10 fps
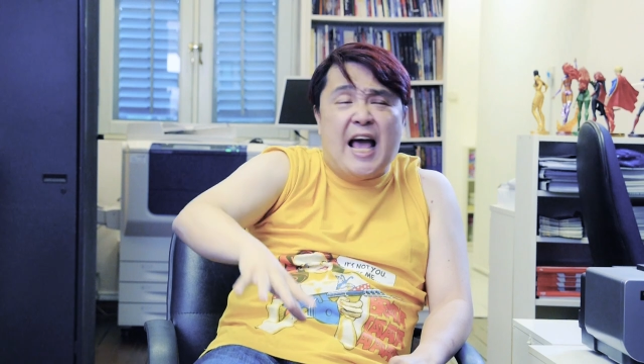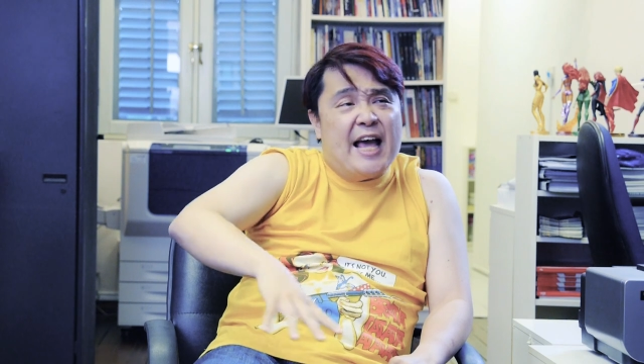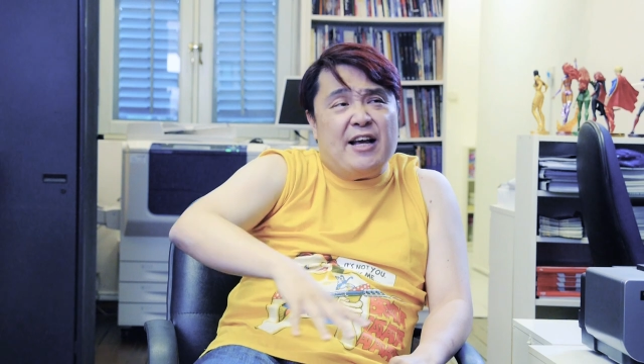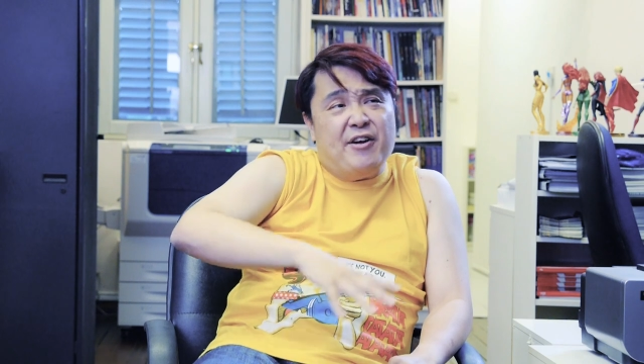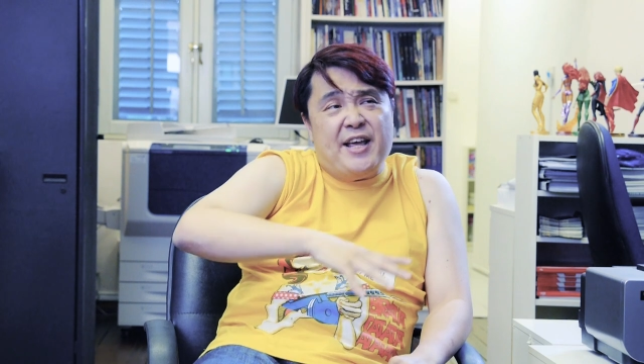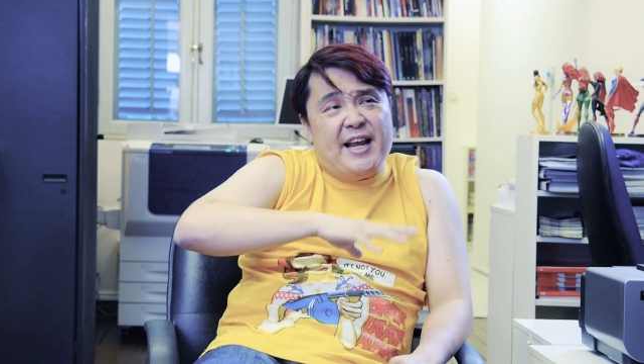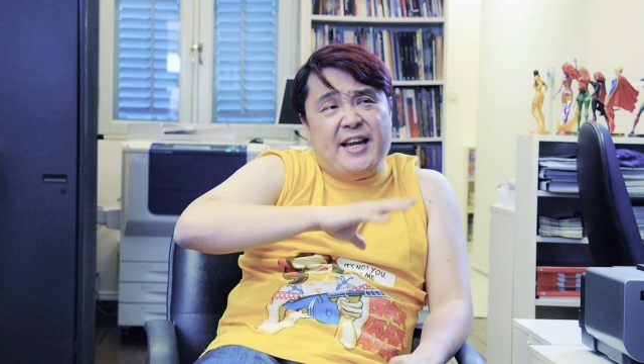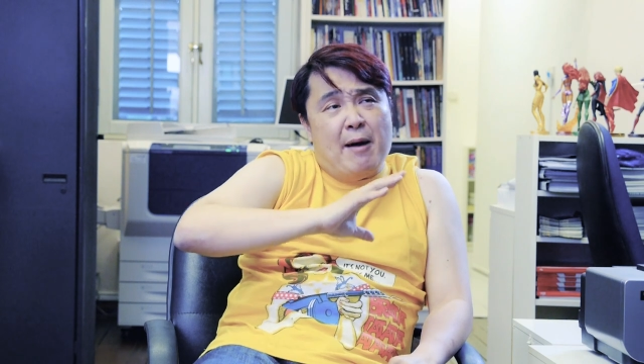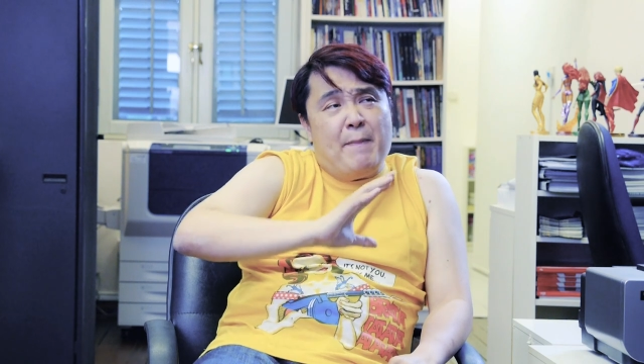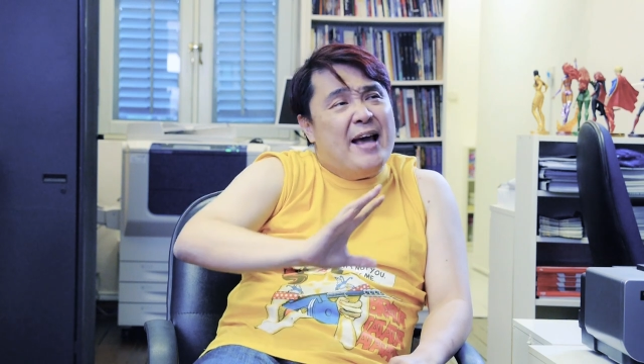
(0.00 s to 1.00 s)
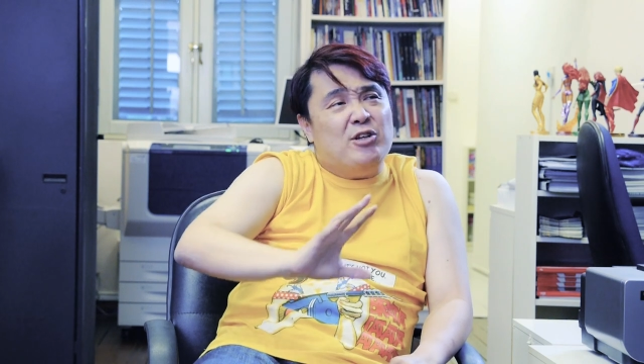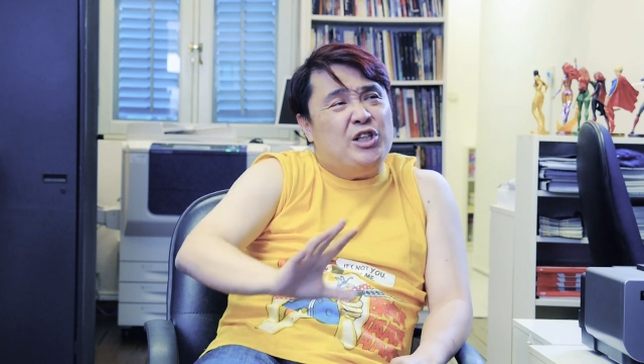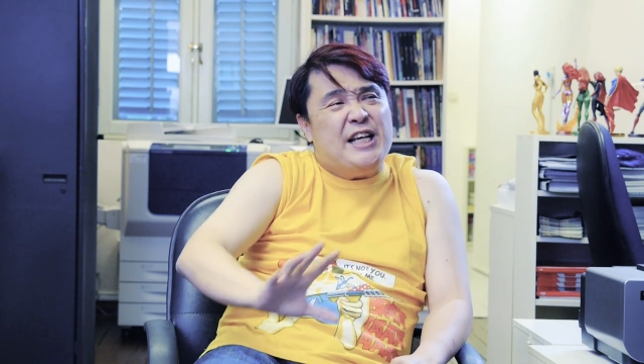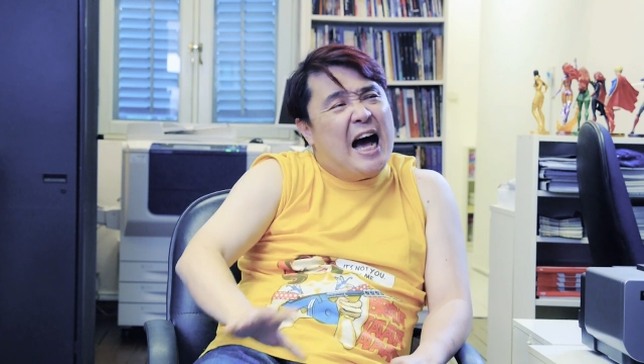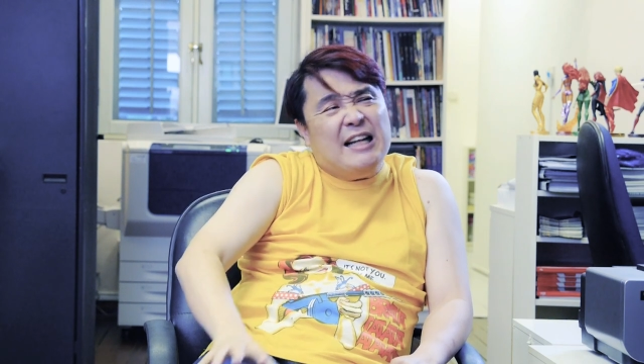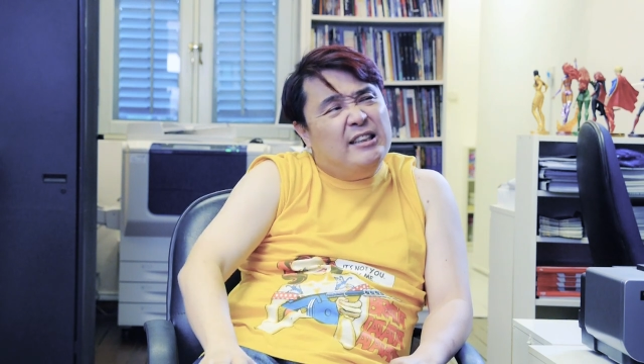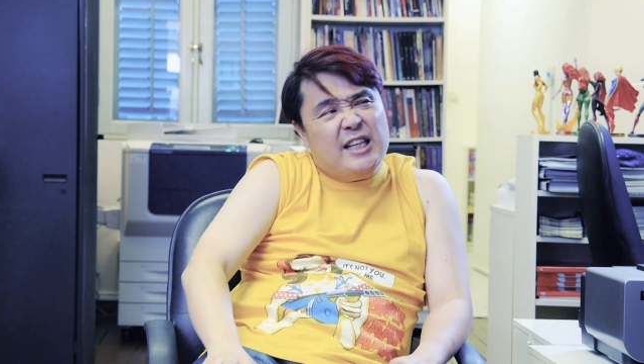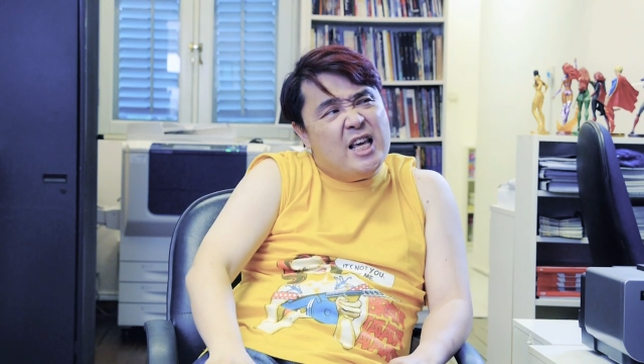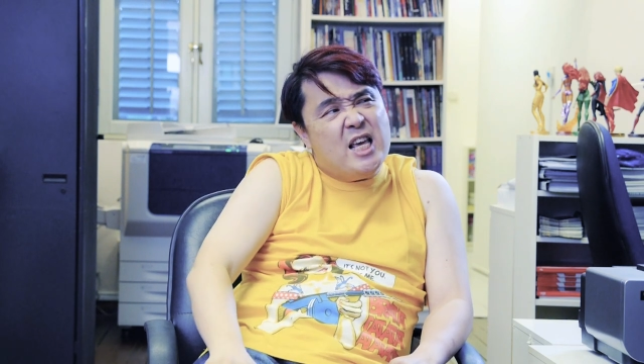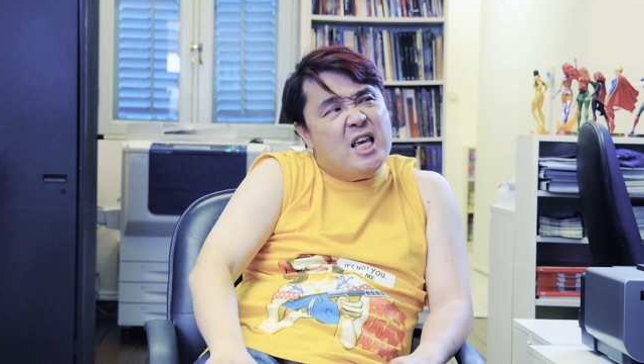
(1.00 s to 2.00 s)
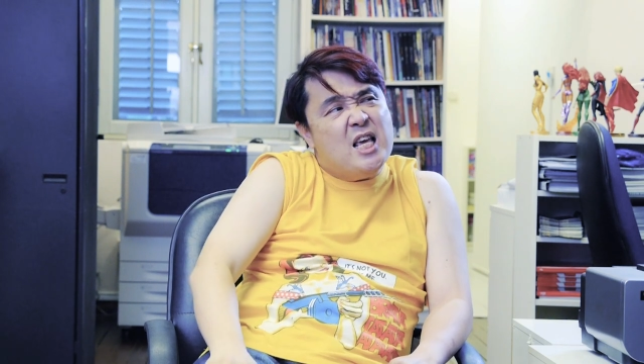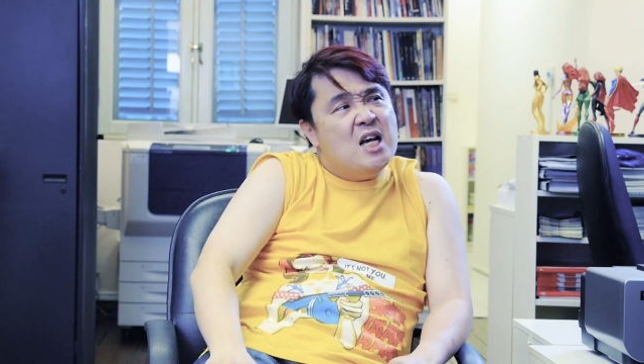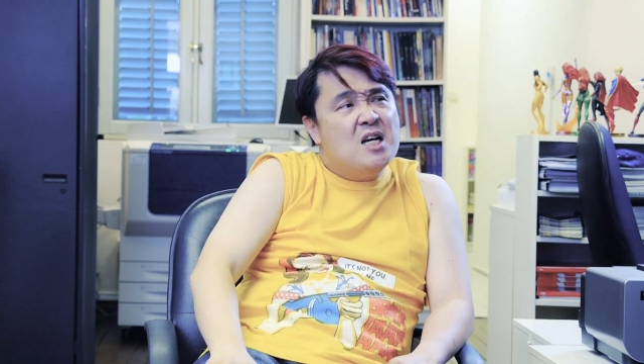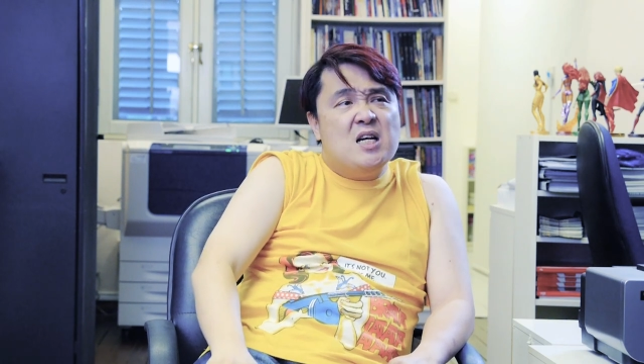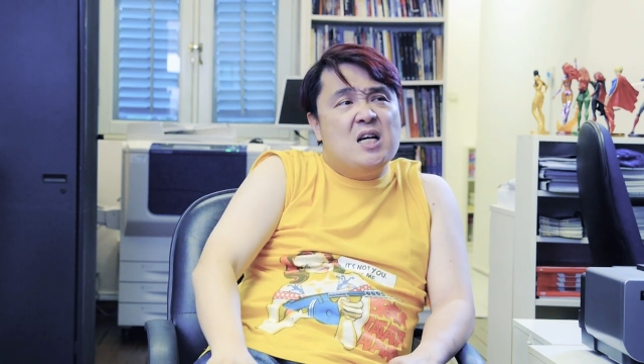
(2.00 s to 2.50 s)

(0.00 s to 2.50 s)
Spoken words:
angry at their pantry auntie.